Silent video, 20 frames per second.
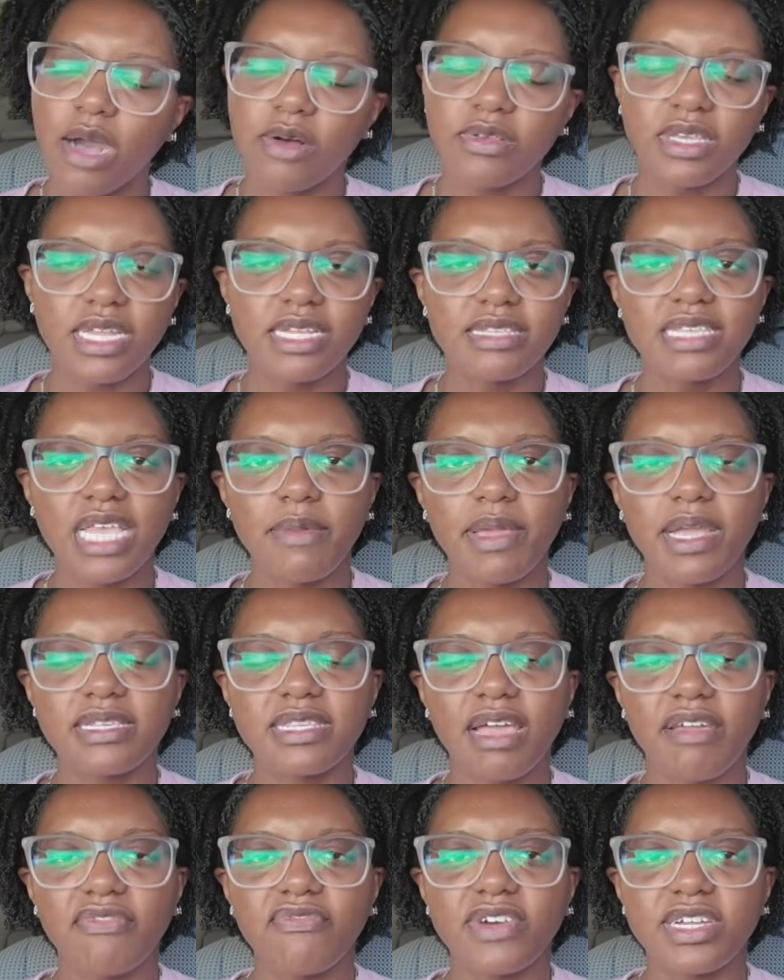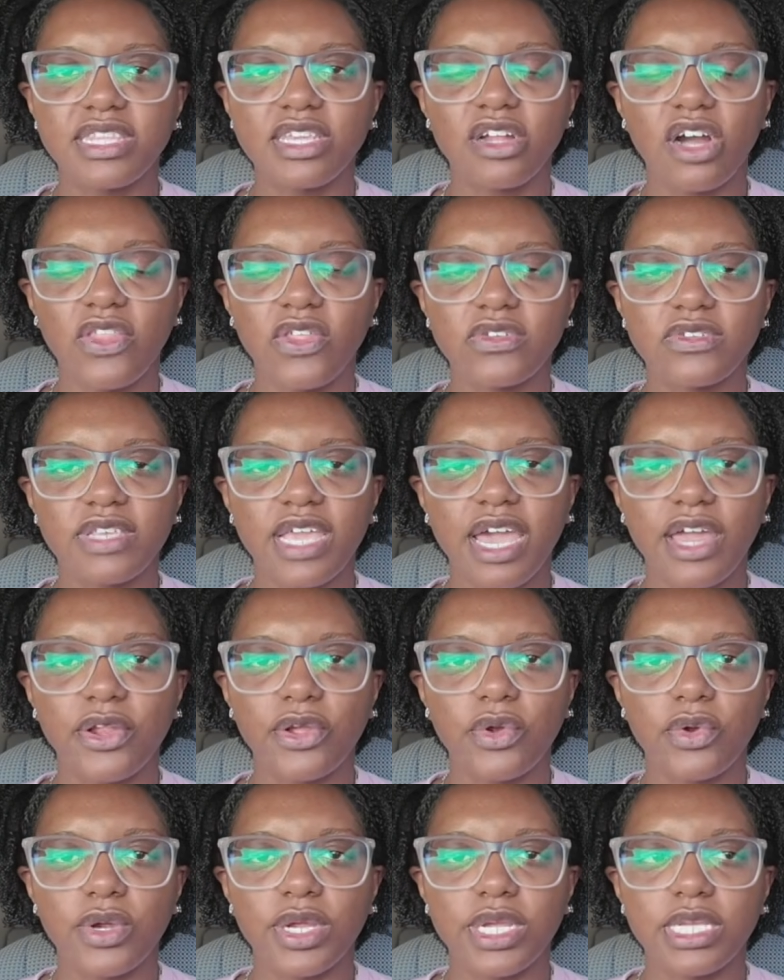I was gonna say because I funded all those
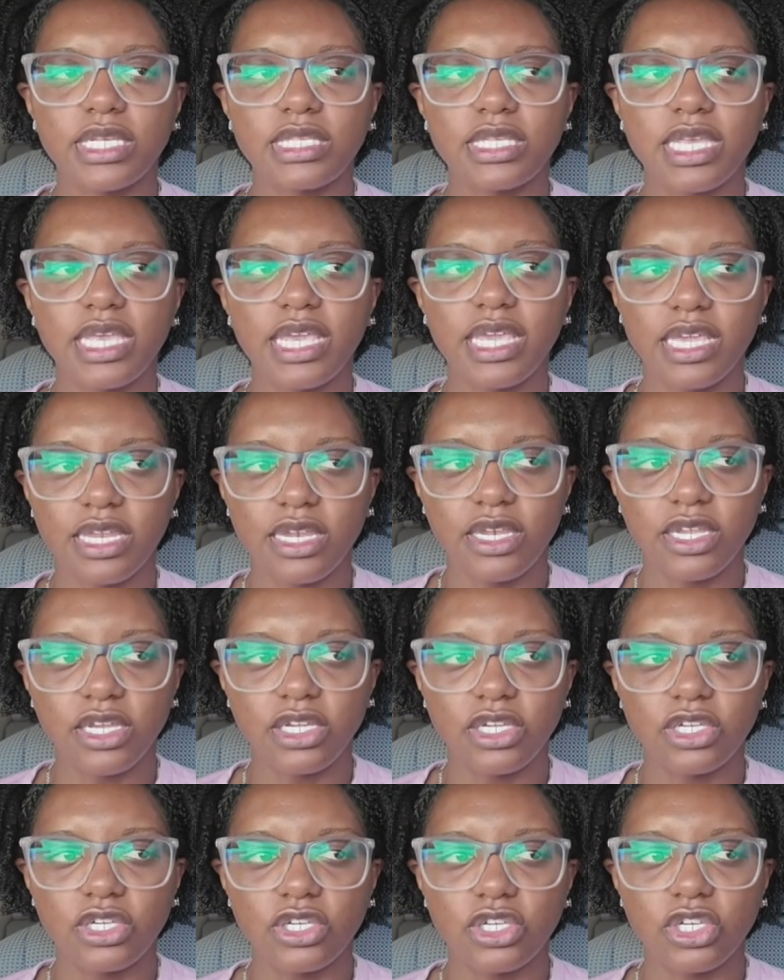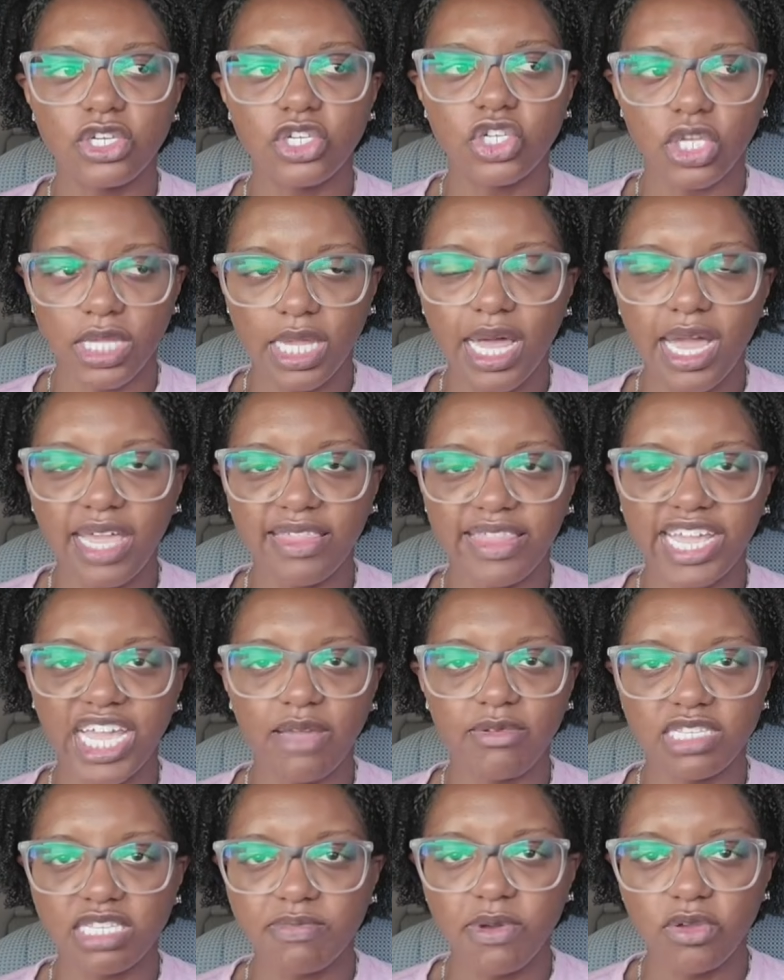categories in July like
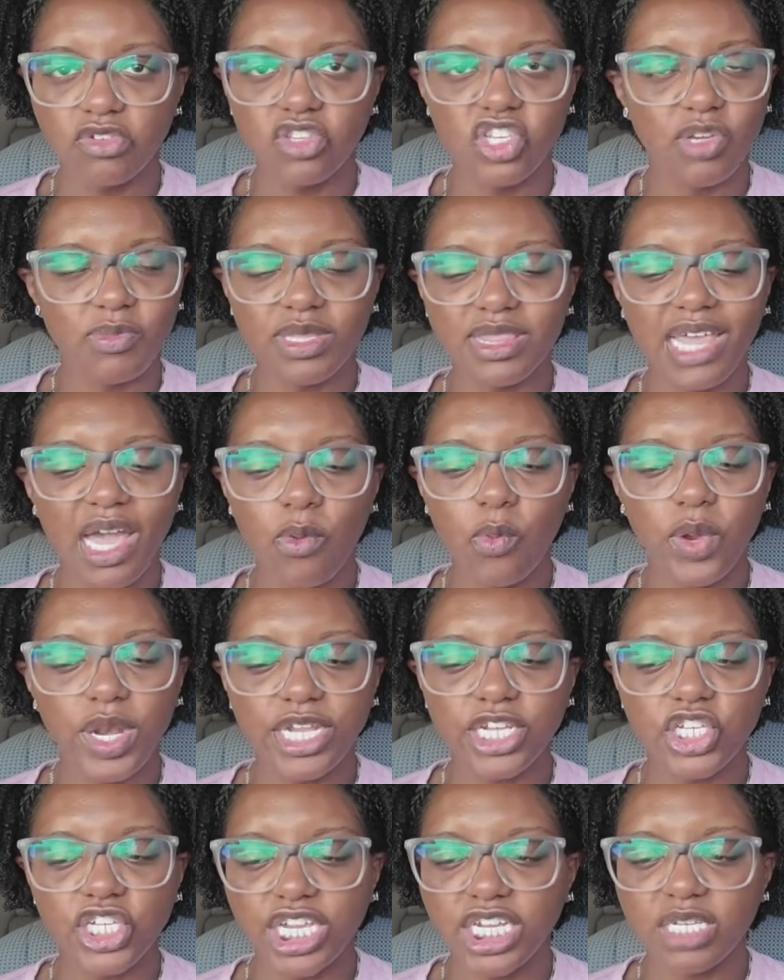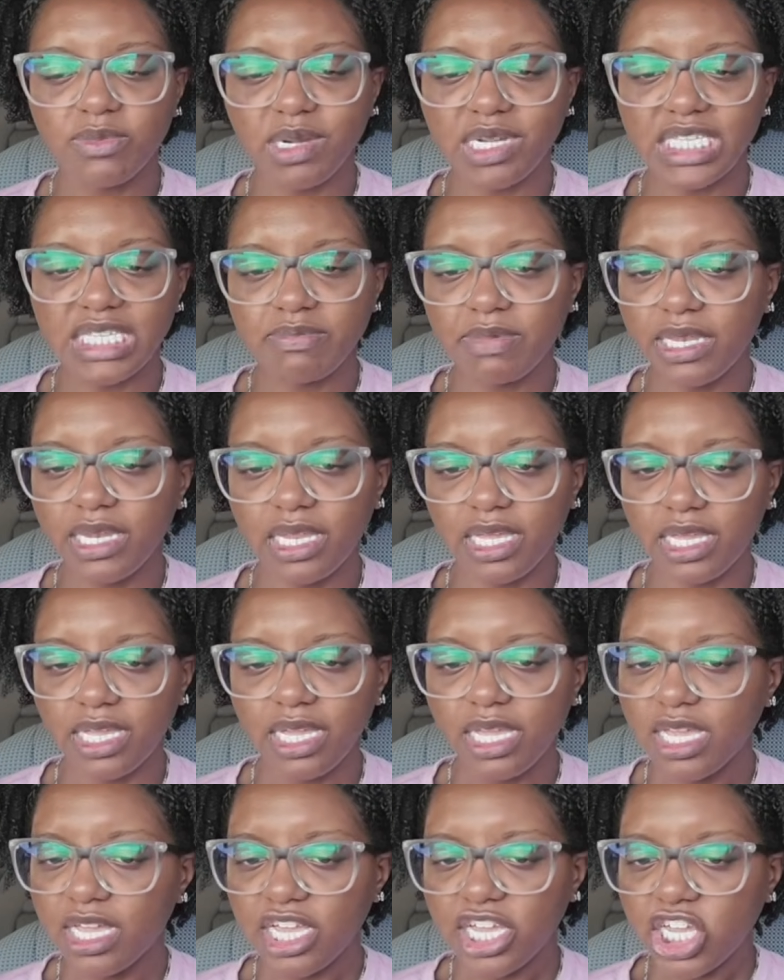I was supposed to, but that wouldn't change my spending,
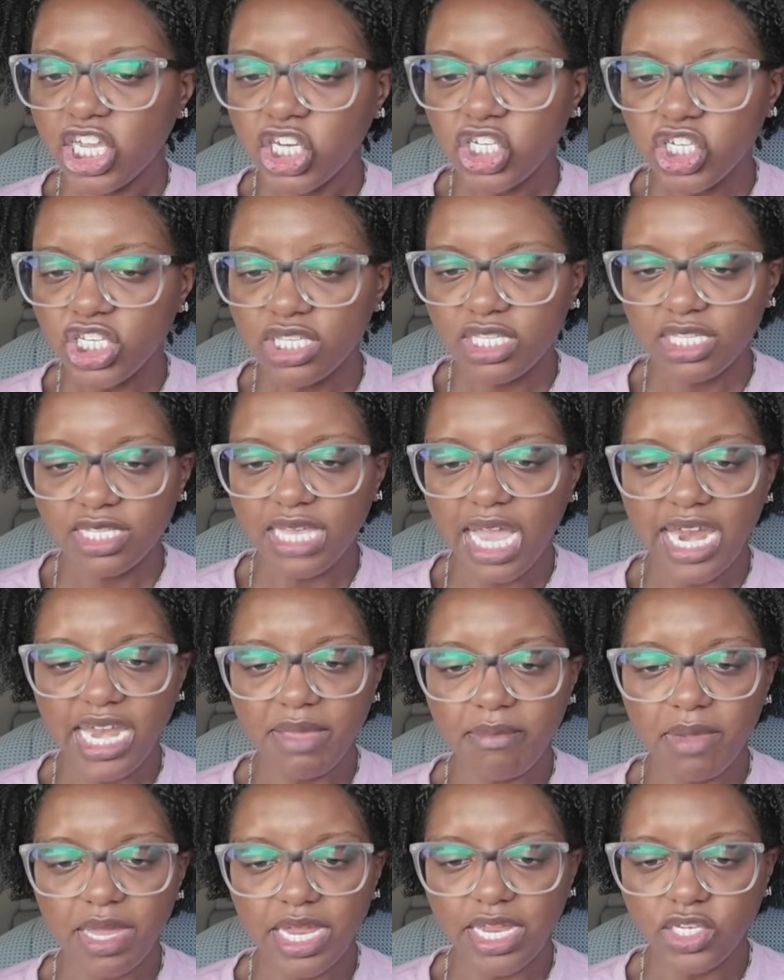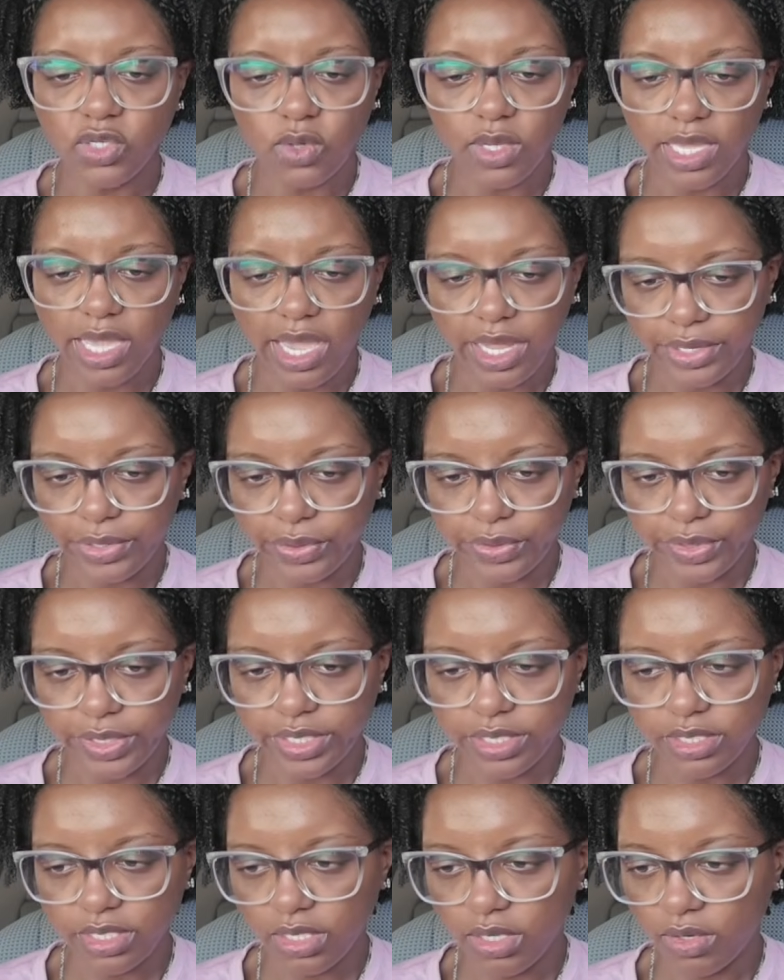just assigning money to a
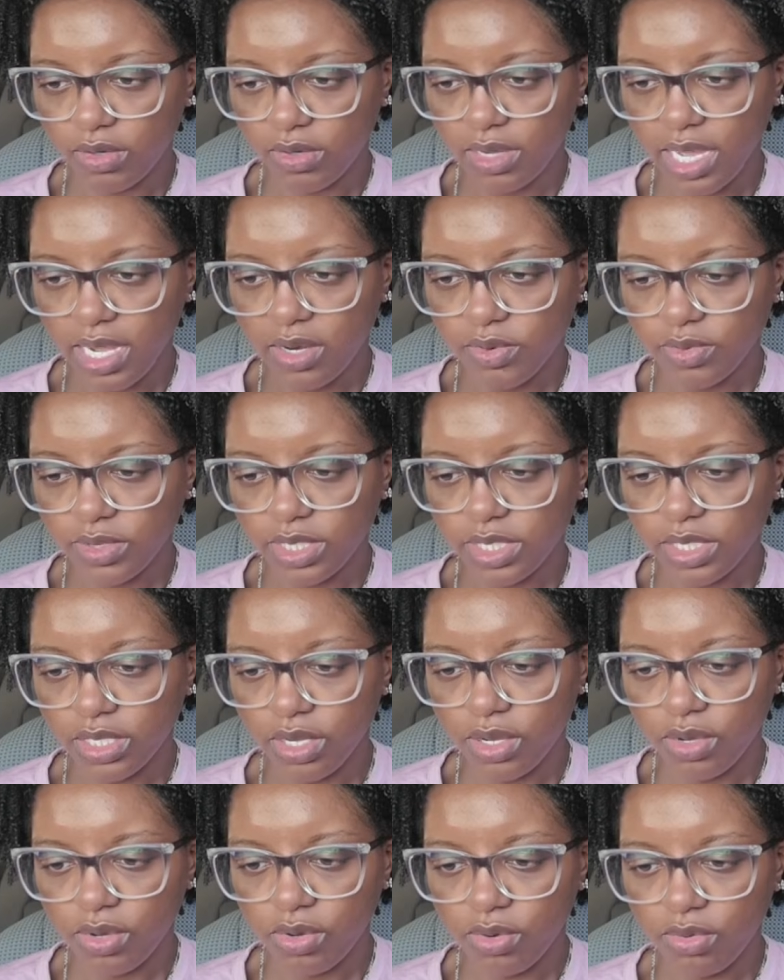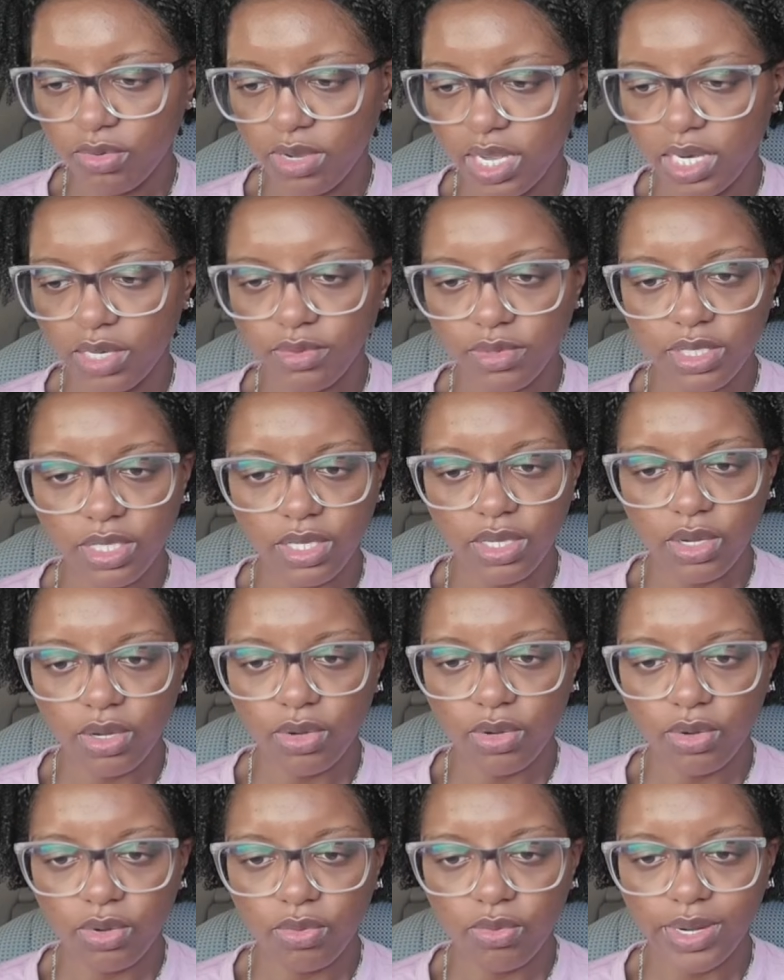category. So I don't really
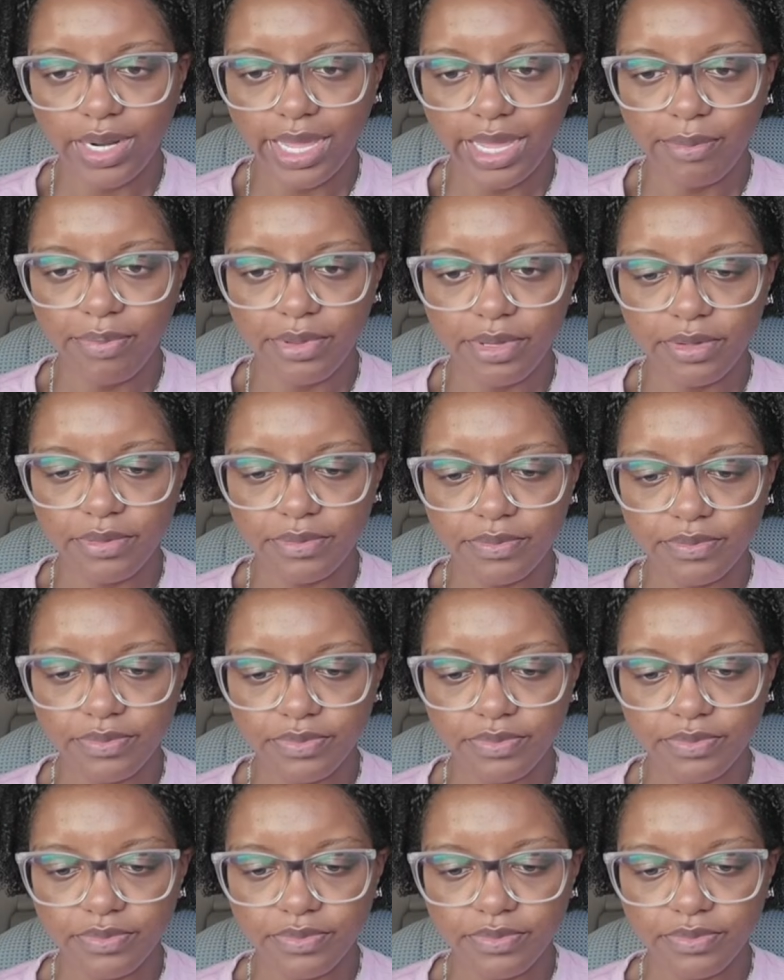know what happened.